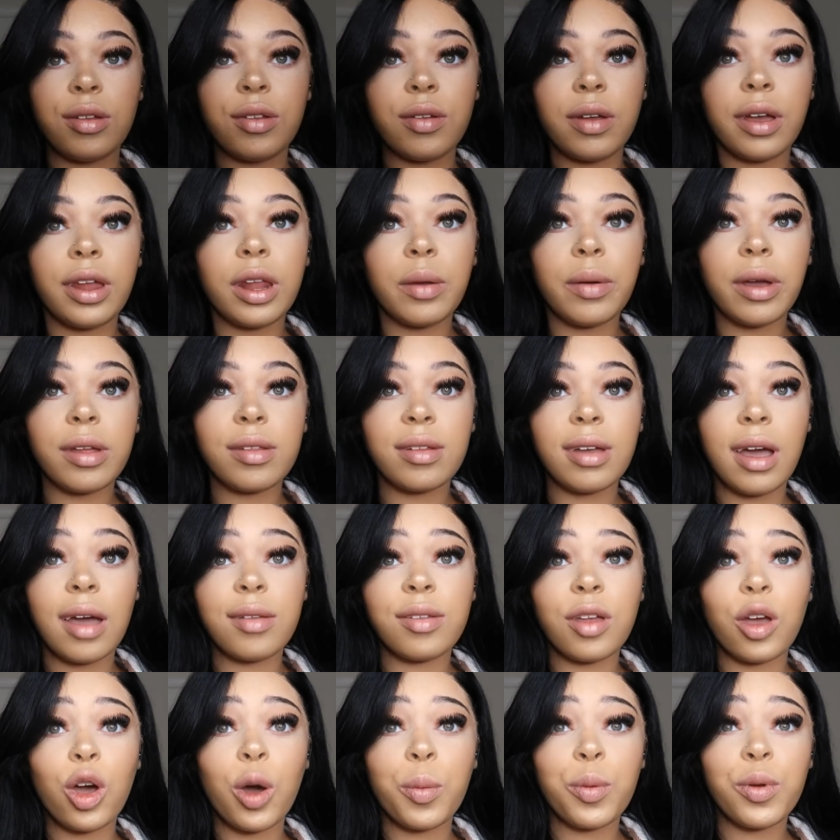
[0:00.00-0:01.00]
So anyways,
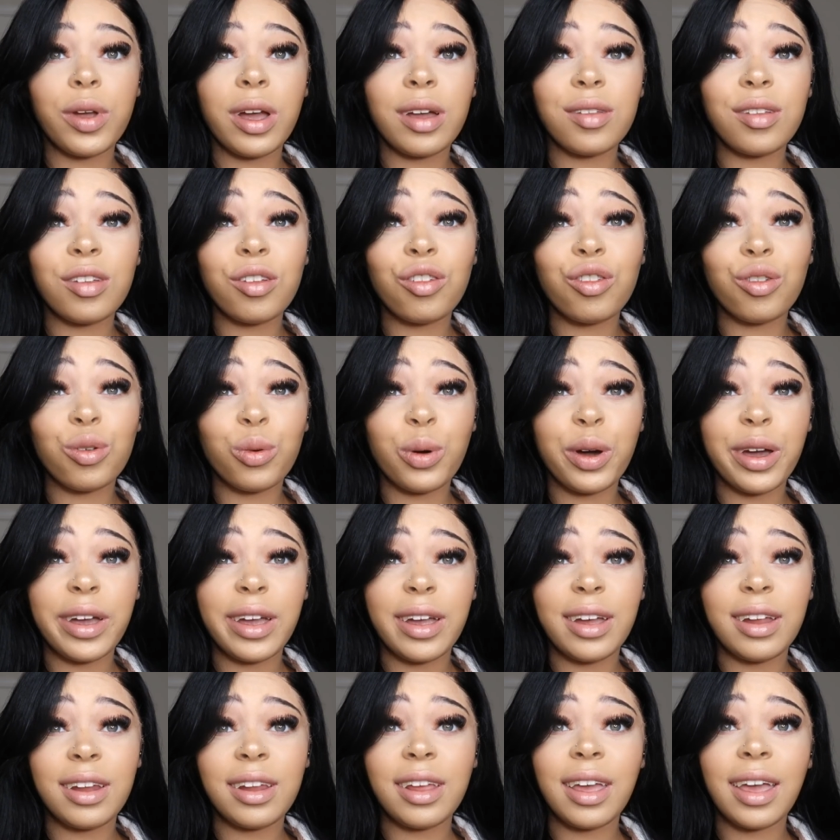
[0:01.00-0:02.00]
guys, I hope you guys
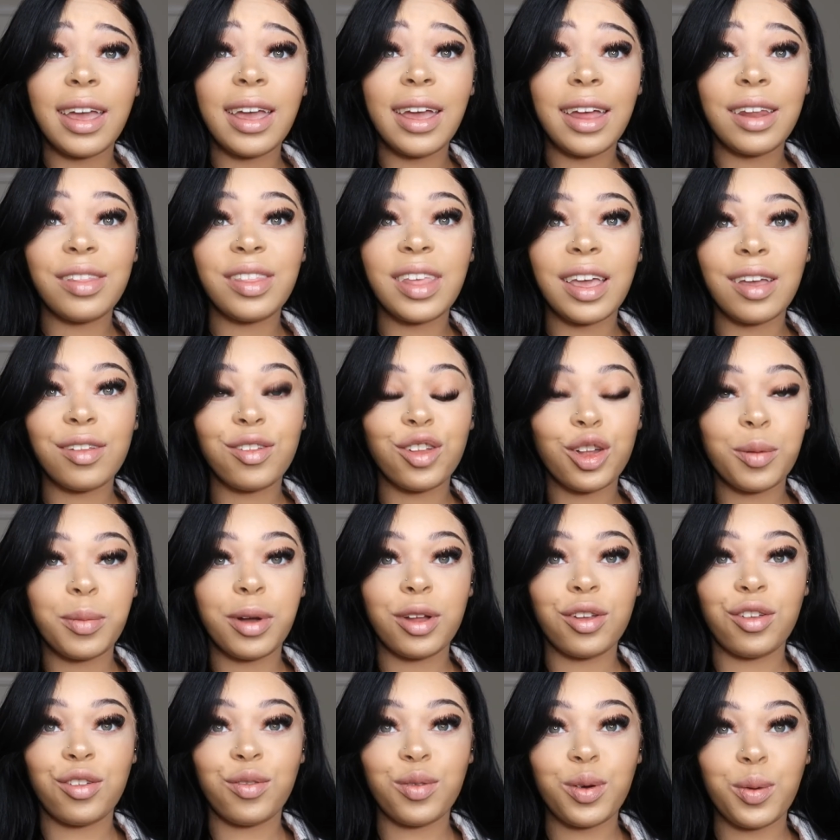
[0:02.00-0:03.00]
enjoyed, and thanks so
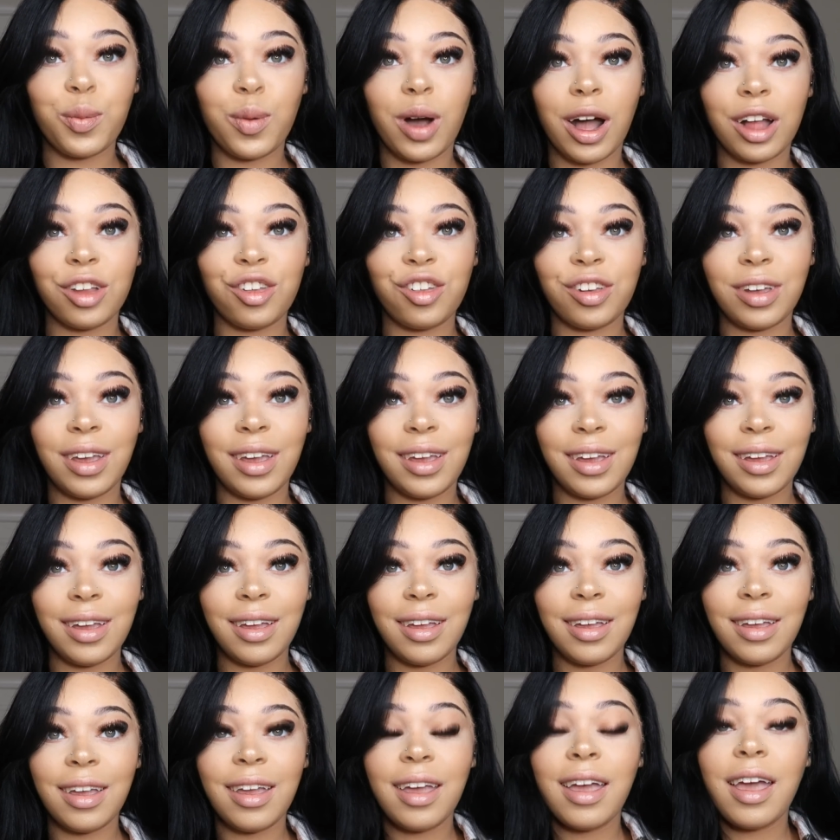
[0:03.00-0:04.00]
much for watching.